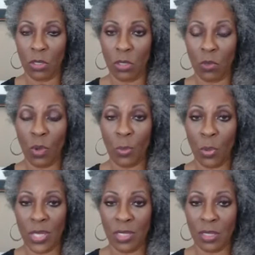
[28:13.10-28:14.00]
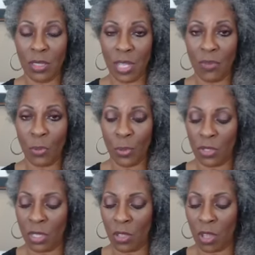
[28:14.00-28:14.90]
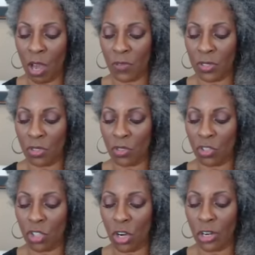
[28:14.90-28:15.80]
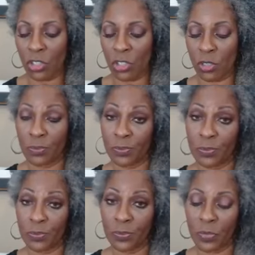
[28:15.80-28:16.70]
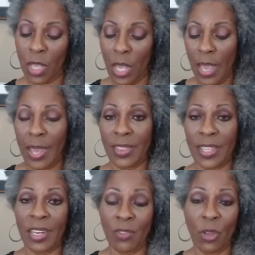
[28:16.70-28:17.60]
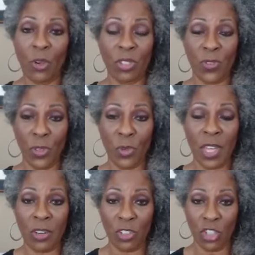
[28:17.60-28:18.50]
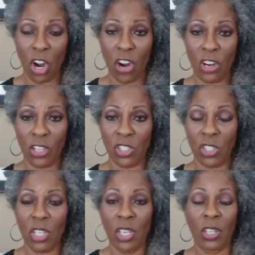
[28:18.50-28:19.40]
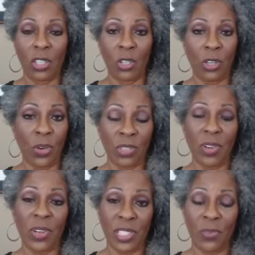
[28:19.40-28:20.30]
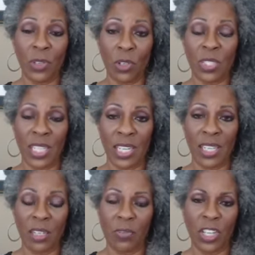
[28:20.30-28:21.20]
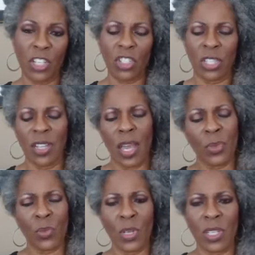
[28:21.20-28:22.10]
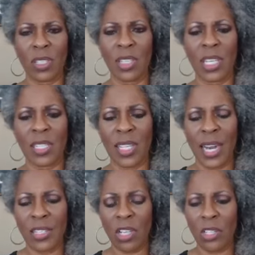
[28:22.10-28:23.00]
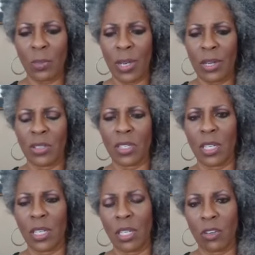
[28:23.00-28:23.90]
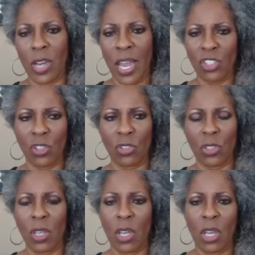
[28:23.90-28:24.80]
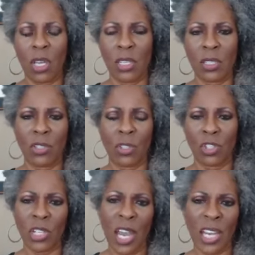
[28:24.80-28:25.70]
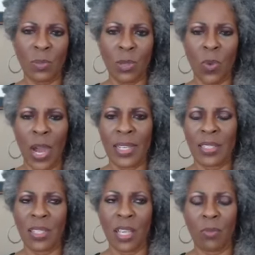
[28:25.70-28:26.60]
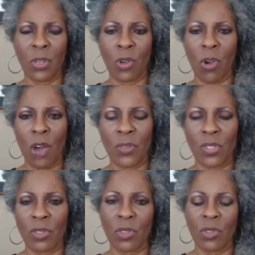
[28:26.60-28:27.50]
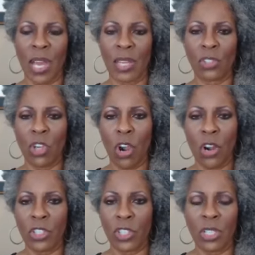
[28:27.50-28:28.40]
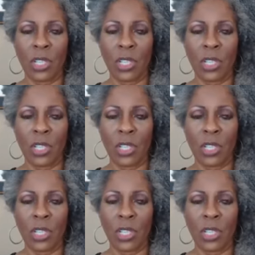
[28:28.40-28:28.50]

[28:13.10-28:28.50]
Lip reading: 1.7% of the officers are charged. And then of those few that are charged, you know, it's very difficult to get a conviction. And that was one of the things that I talked about on CNN International is, you know, she asked me, why is it that, you know, officers are not charged?